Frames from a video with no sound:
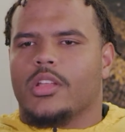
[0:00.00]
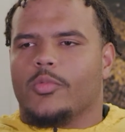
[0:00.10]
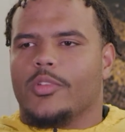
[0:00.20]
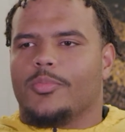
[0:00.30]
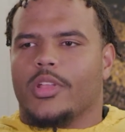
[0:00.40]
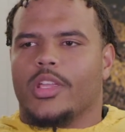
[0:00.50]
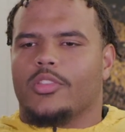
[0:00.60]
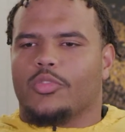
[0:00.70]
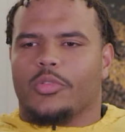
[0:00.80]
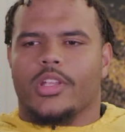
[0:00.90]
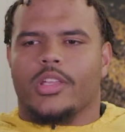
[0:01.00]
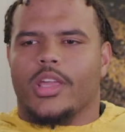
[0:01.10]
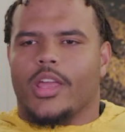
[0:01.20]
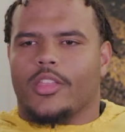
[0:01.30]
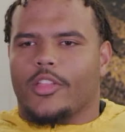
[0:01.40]
we've played 3
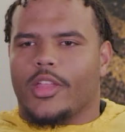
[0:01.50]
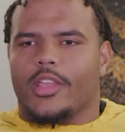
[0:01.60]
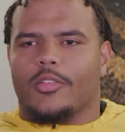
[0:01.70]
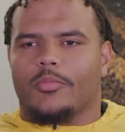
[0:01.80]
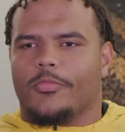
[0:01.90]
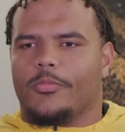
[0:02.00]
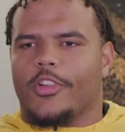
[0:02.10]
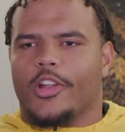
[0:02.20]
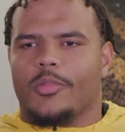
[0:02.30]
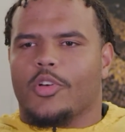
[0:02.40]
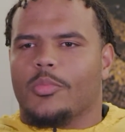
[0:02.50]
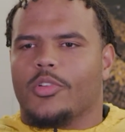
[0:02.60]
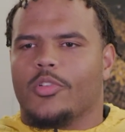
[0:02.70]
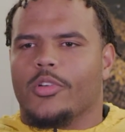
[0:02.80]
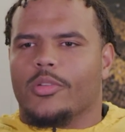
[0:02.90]
athletic, very mobile
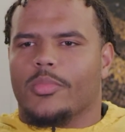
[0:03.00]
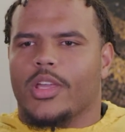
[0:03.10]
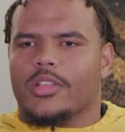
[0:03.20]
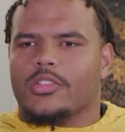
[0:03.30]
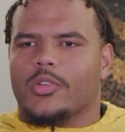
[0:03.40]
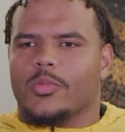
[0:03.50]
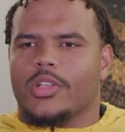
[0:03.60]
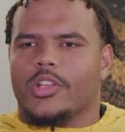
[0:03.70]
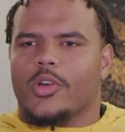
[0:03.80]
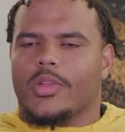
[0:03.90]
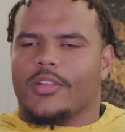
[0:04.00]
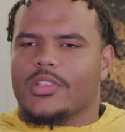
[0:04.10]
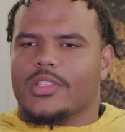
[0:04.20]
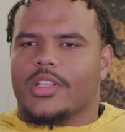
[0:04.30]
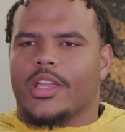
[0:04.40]
quarterbacks, so we know we have to
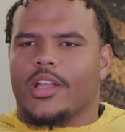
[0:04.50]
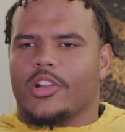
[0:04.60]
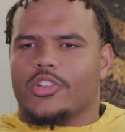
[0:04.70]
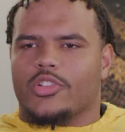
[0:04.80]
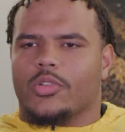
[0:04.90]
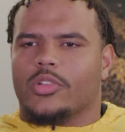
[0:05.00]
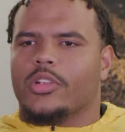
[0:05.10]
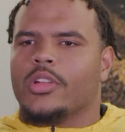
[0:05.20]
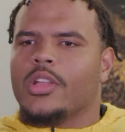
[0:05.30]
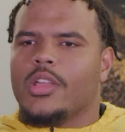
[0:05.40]
stay on our shoulder